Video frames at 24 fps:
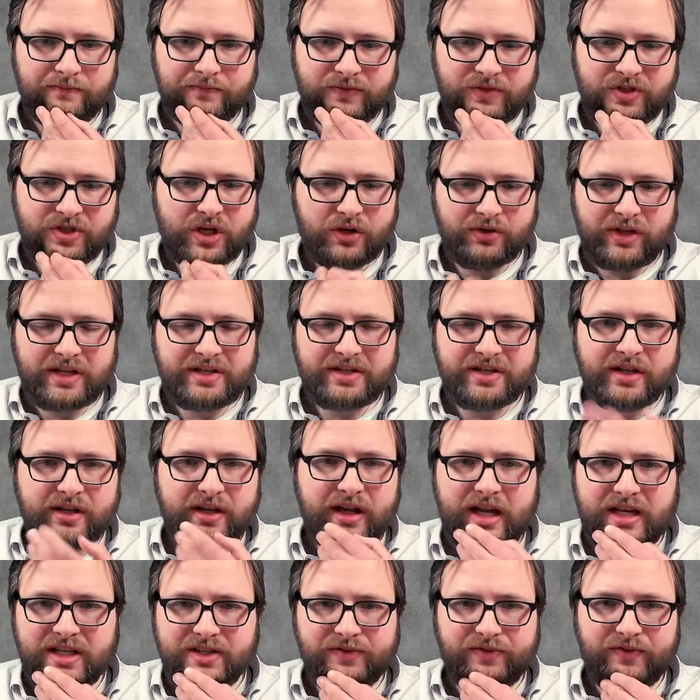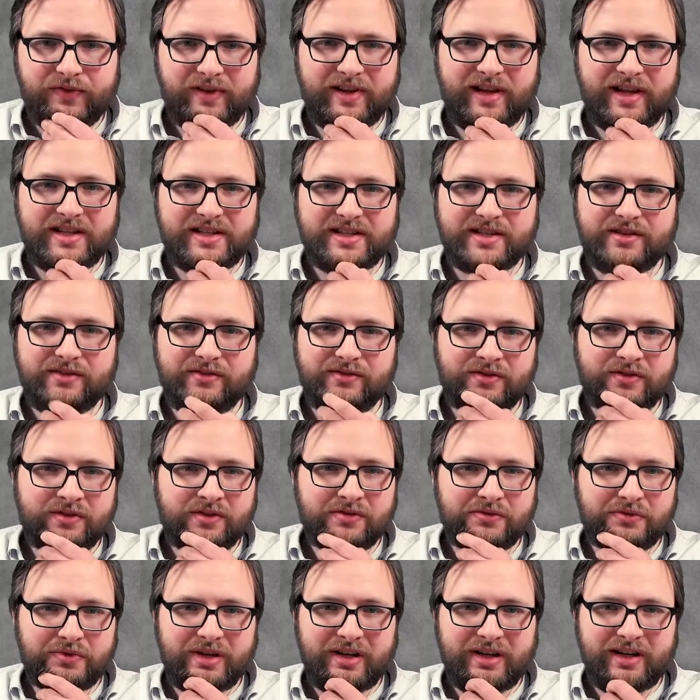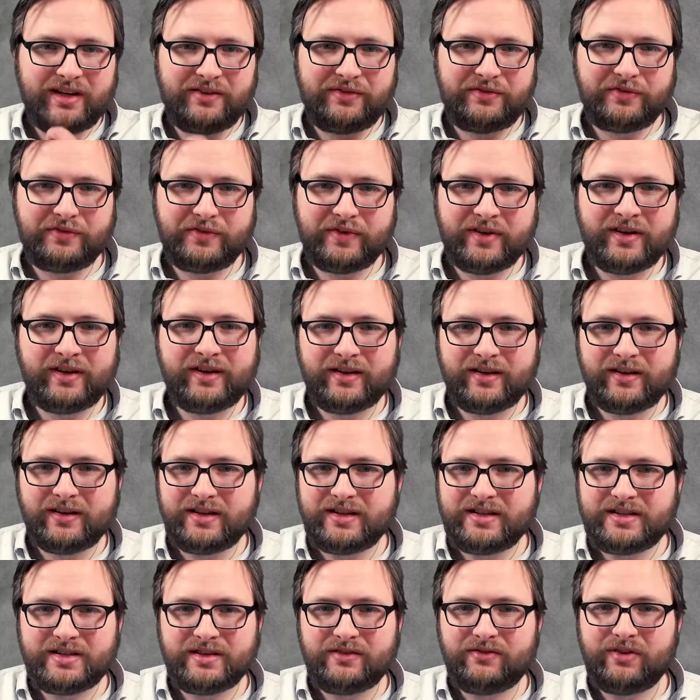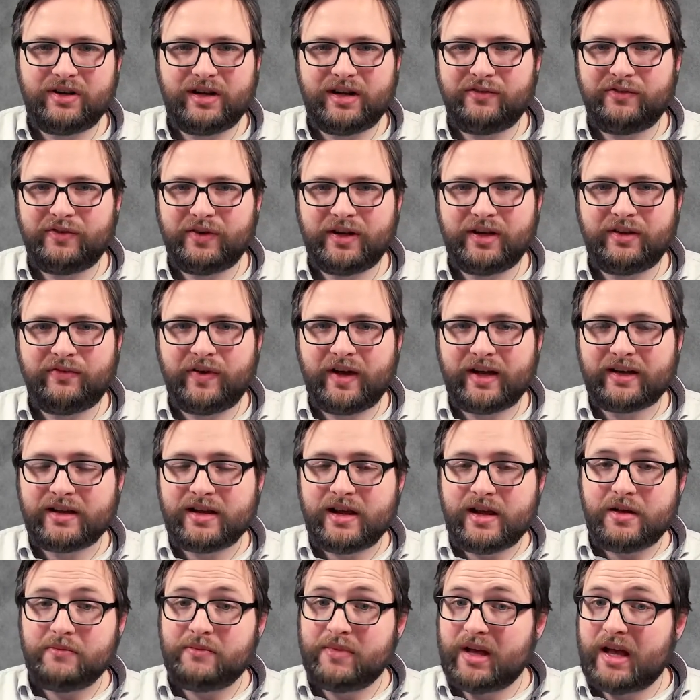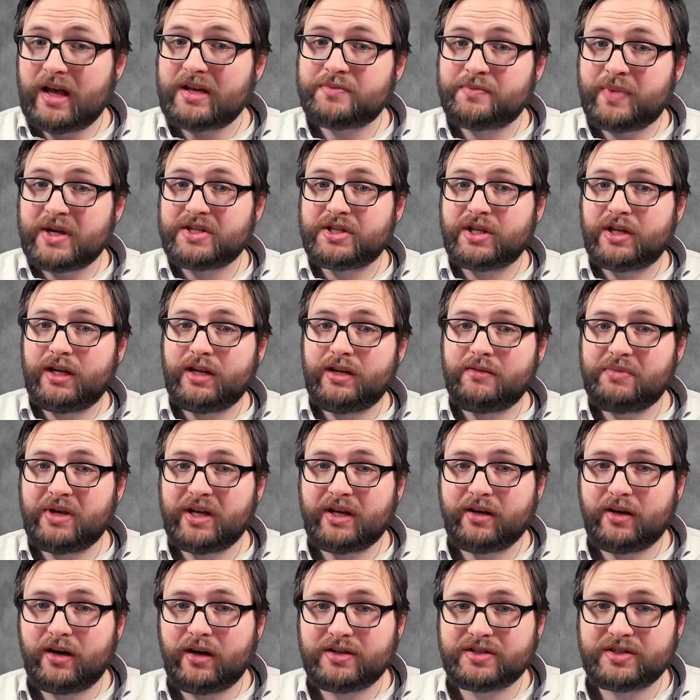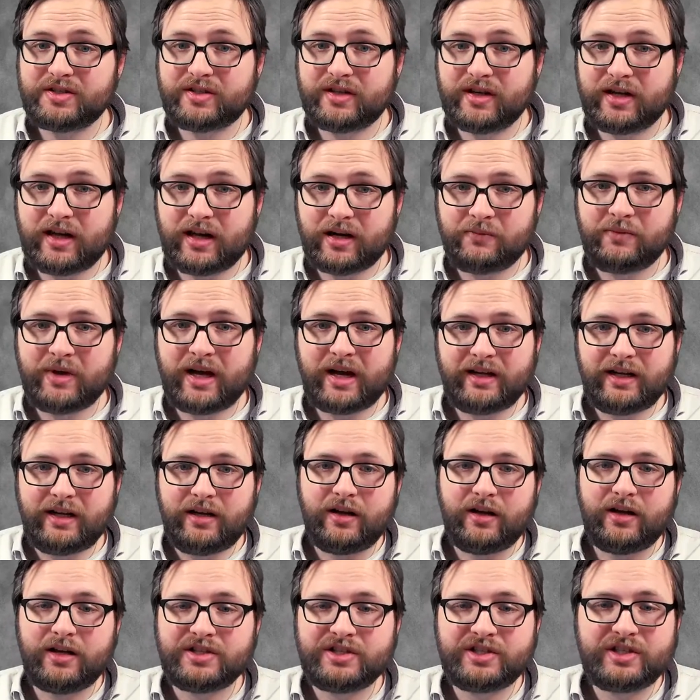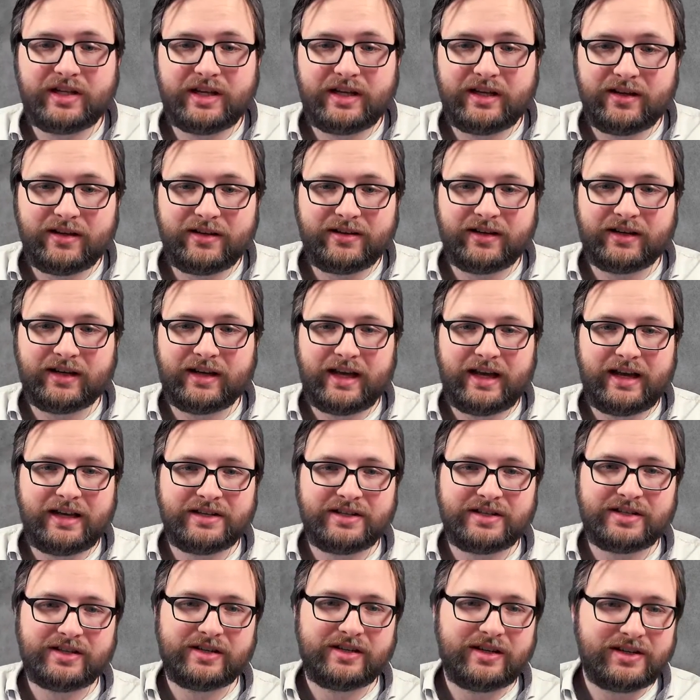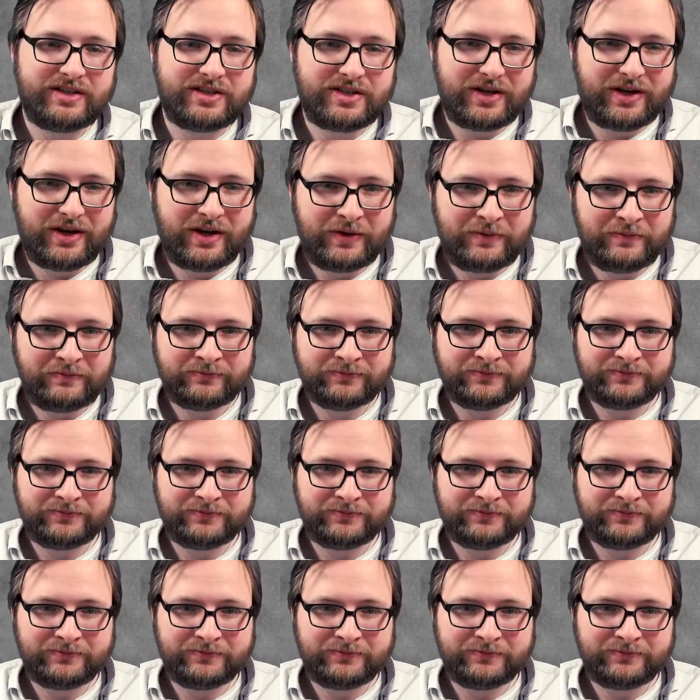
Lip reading: So that's a really it's a really funny fact, especially because Armani lost the case. So